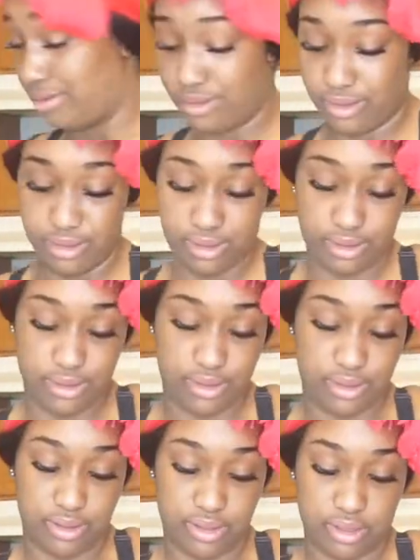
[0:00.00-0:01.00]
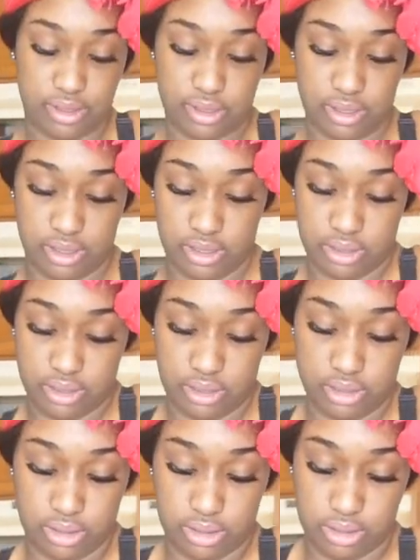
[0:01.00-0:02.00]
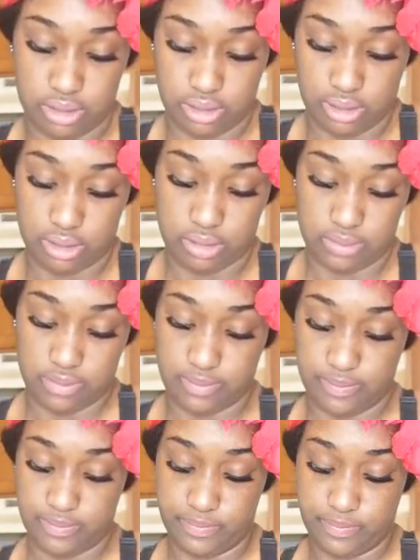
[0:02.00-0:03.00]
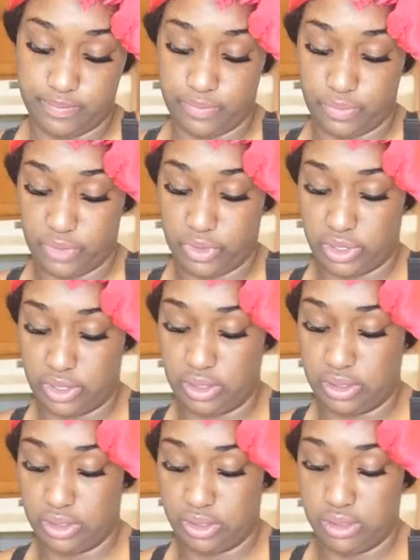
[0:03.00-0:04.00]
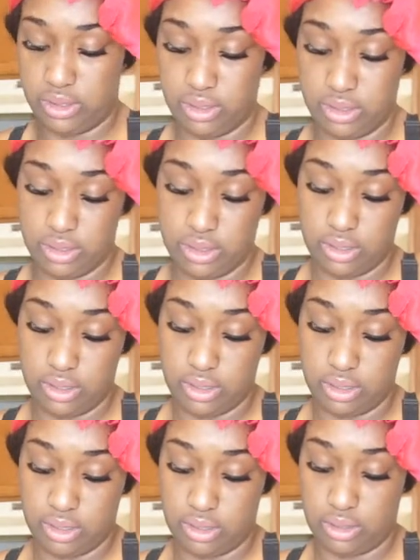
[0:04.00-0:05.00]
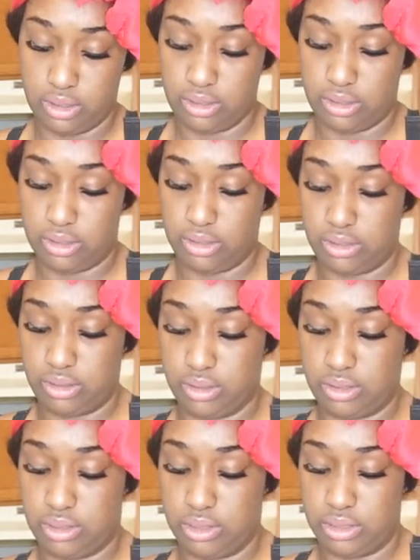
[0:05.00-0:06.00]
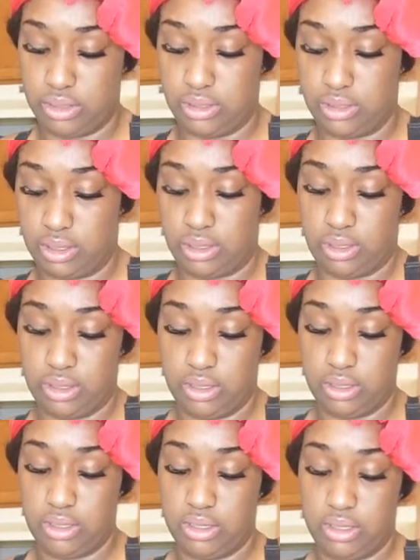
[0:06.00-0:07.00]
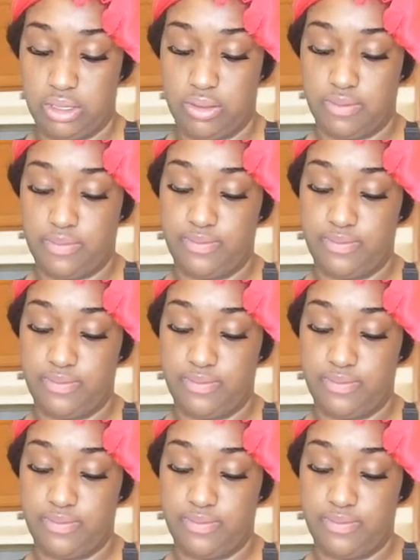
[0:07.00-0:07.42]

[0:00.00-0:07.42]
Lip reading: Nobody speaks.